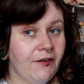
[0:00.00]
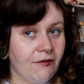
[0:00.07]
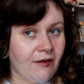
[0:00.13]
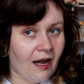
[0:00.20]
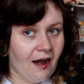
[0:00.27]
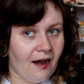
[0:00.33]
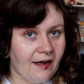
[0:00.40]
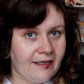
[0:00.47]
for you
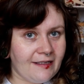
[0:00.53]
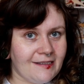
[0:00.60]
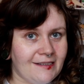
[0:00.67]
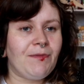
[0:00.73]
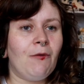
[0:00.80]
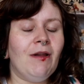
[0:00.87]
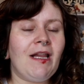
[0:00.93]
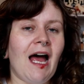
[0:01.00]
guys
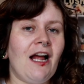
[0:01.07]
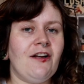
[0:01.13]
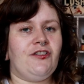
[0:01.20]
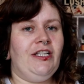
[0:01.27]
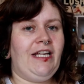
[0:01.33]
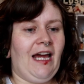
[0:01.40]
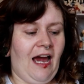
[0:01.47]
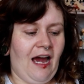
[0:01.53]
will
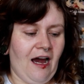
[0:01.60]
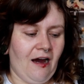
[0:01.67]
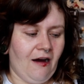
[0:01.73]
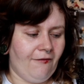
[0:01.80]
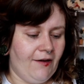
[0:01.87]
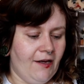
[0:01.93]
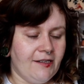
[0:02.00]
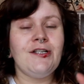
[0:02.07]
actually
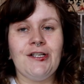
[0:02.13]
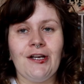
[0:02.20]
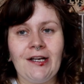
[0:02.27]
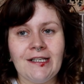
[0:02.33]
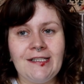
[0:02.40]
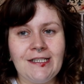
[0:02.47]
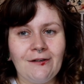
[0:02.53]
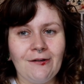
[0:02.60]
have
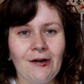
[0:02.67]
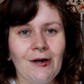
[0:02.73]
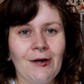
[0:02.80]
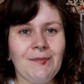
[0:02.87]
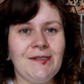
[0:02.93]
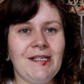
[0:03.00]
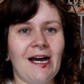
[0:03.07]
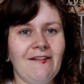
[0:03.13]
sugar
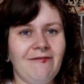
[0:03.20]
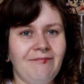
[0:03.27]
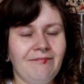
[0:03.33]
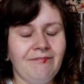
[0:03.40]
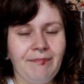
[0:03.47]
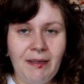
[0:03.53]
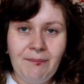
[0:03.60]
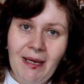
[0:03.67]
scrubs that
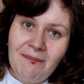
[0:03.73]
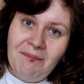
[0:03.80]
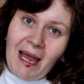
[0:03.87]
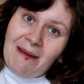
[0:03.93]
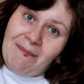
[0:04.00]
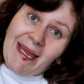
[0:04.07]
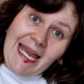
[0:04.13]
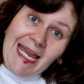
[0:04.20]
have been made
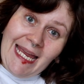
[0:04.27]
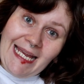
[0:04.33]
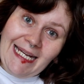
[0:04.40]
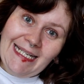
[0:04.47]
by me.